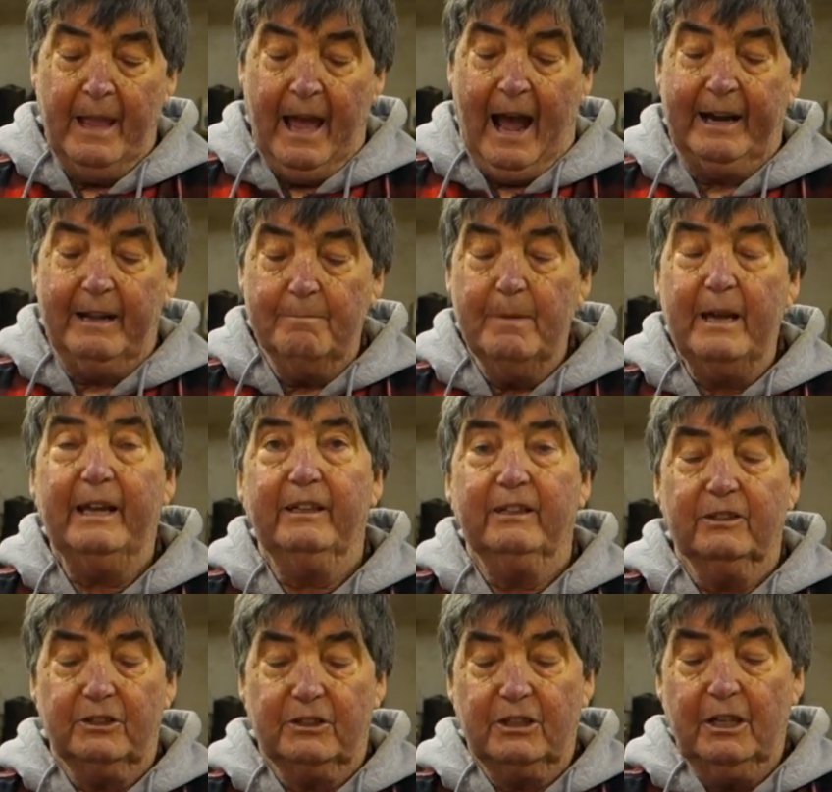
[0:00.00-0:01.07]
and it
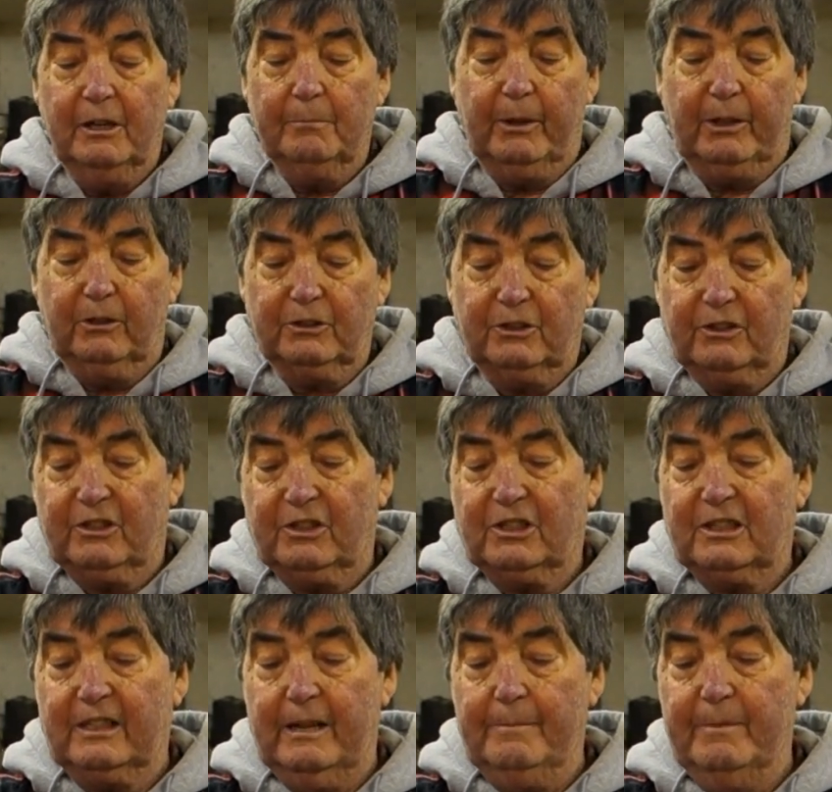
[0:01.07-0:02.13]
means, because of the
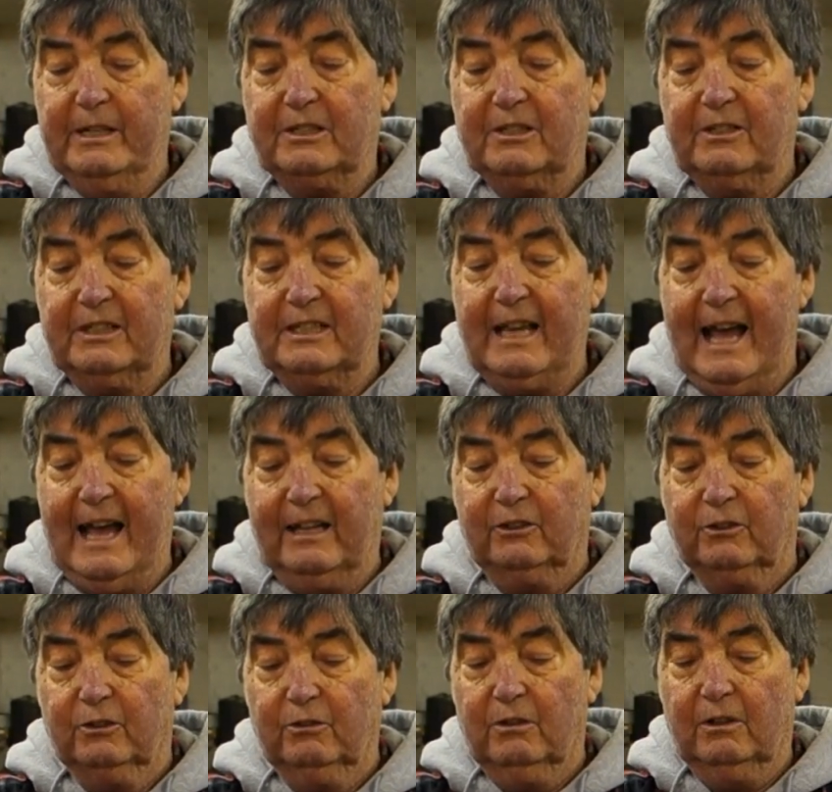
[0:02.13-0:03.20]
slimness of this
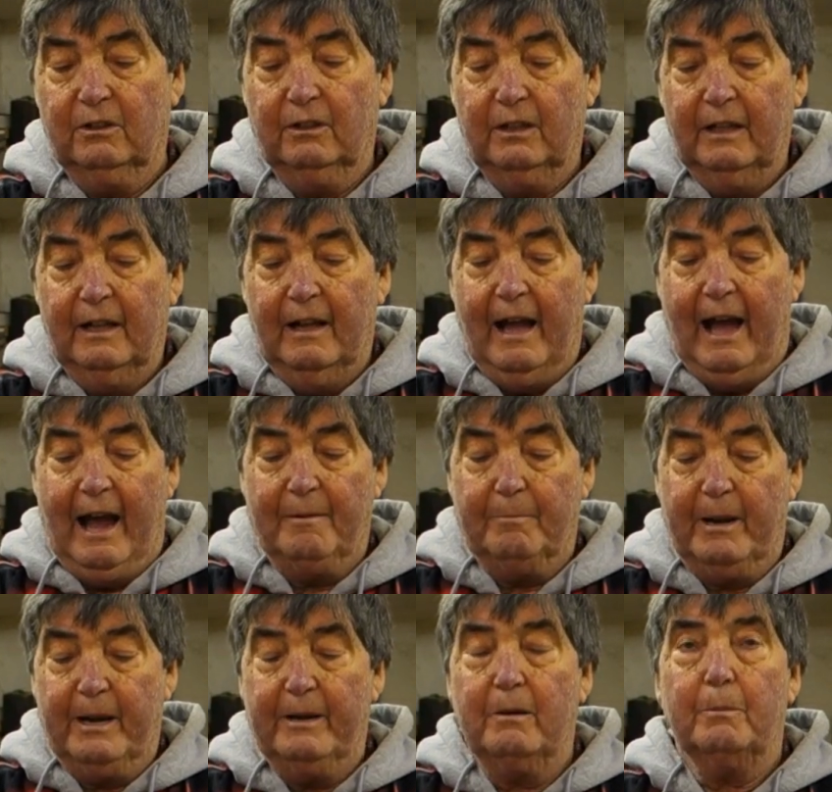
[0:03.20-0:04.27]
handle and
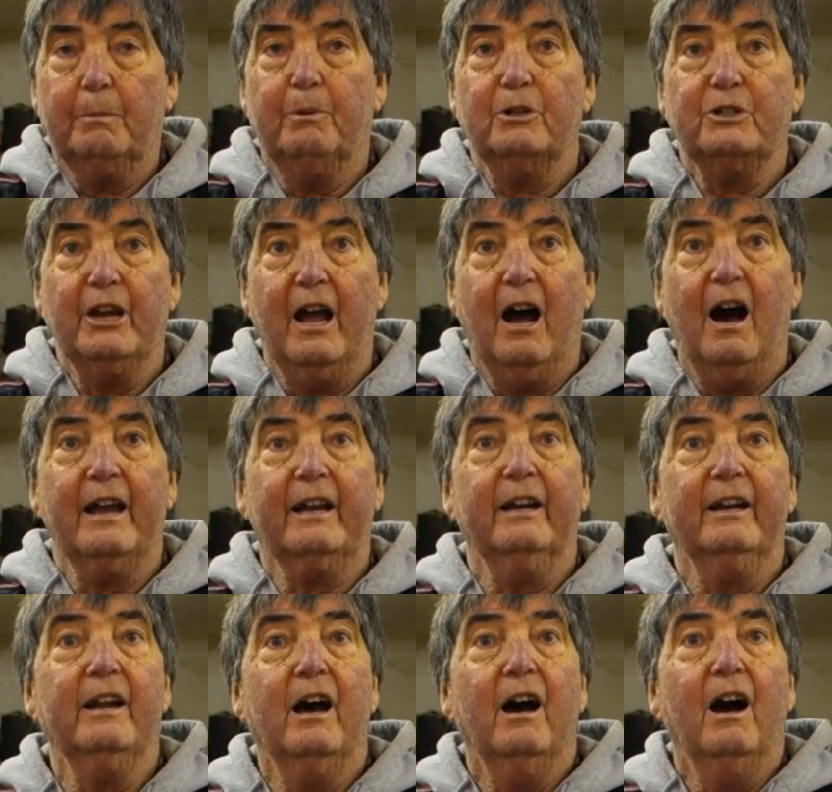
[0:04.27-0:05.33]
being able to push it, I
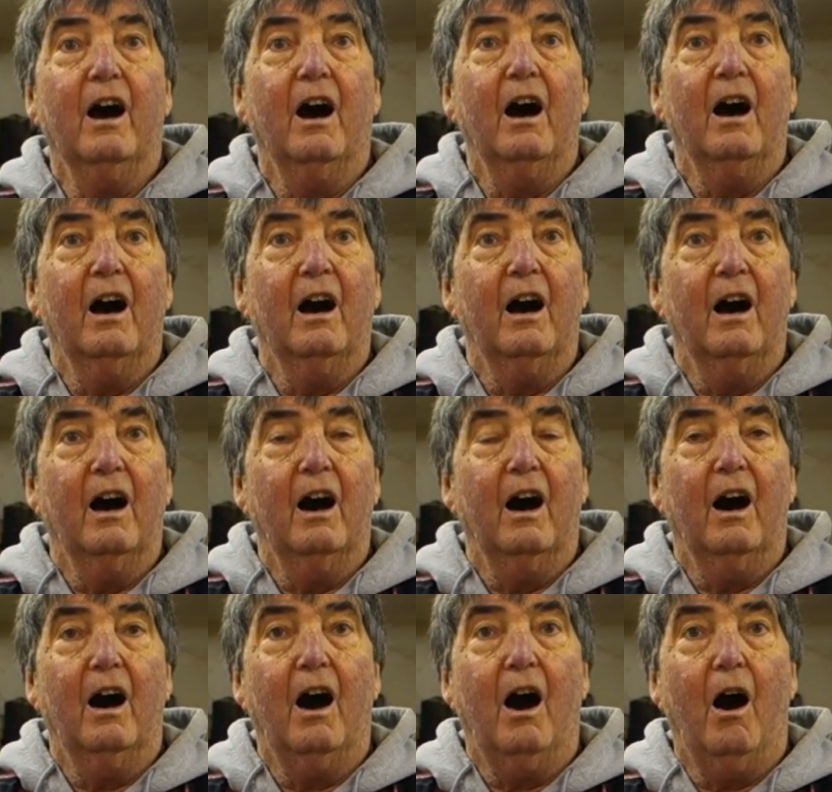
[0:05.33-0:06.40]
can
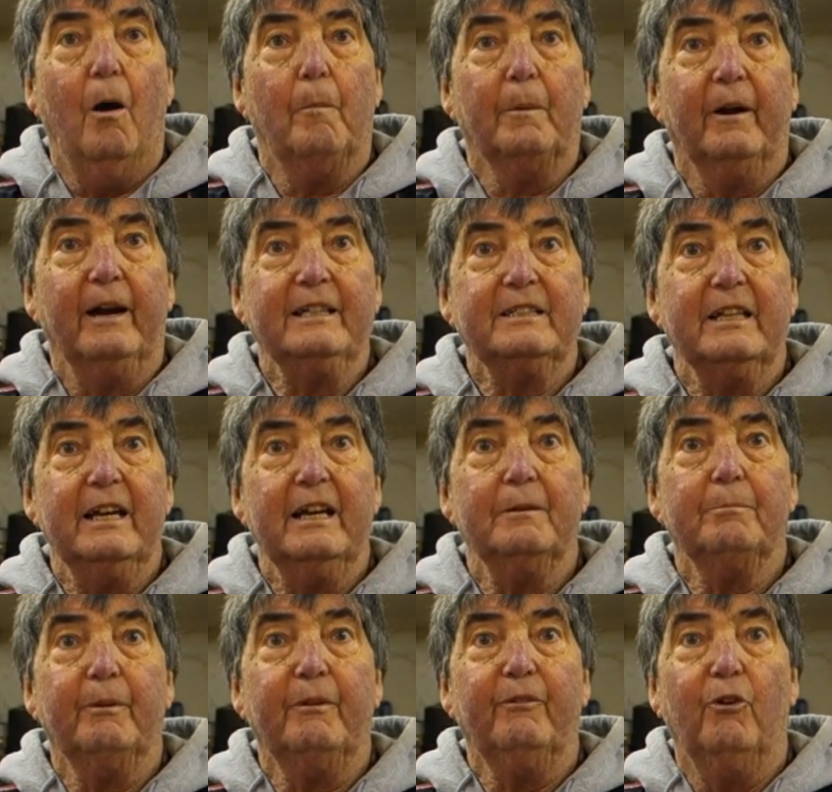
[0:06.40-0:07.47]
operate it
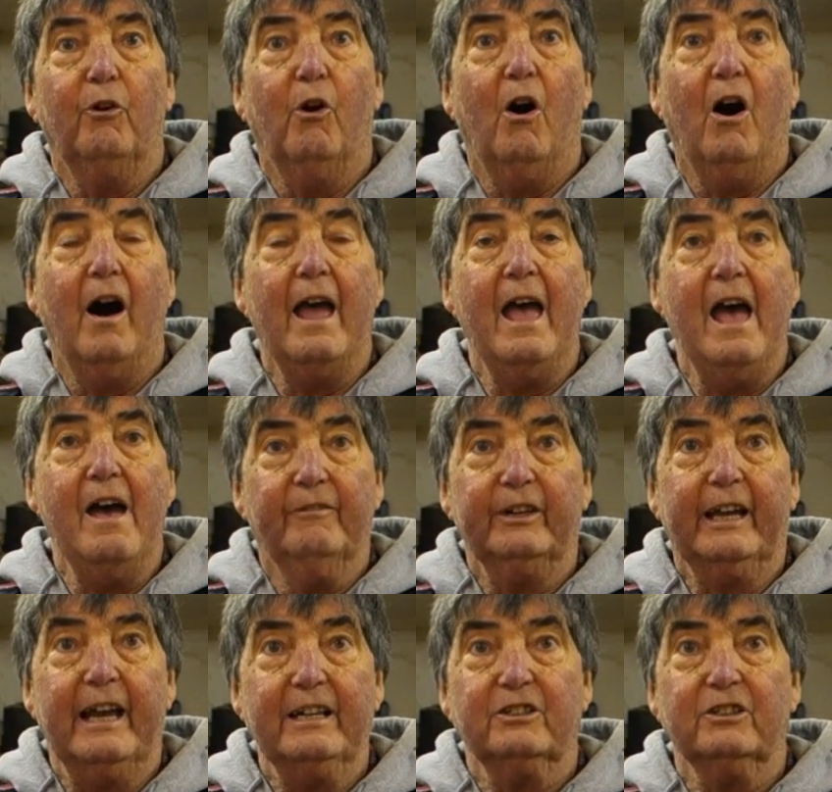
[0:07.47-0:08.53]
before I ever
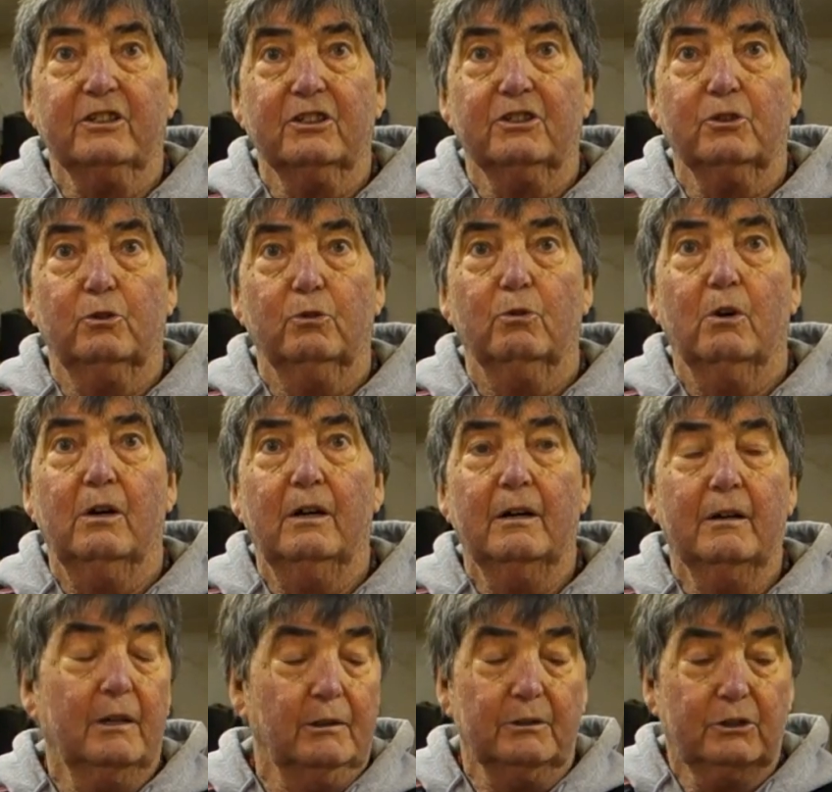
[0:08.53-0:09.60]
get to the tool,
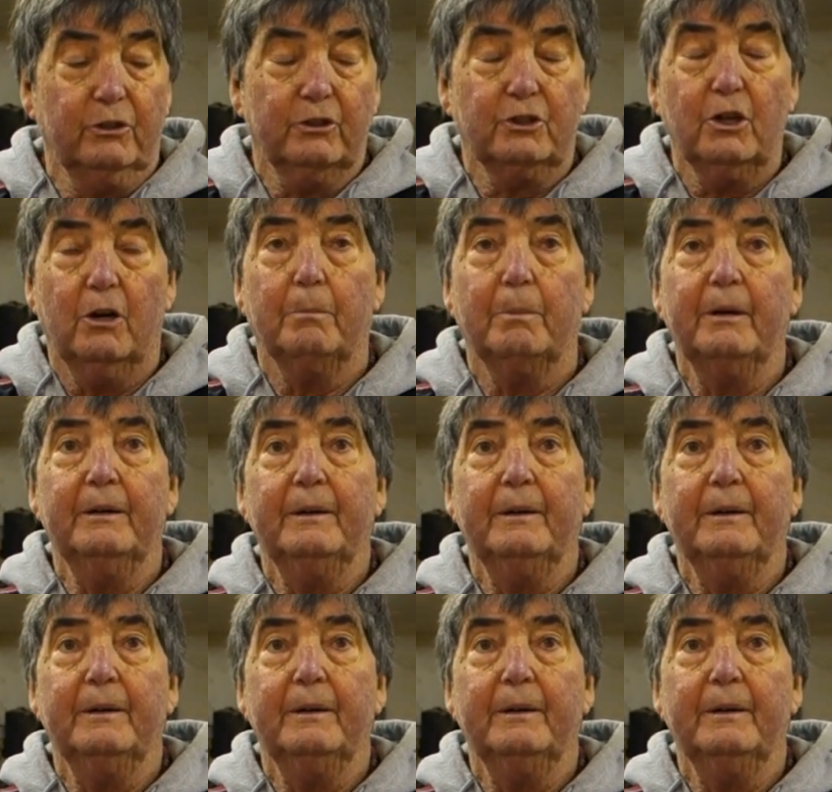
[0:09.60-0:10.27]
to the job.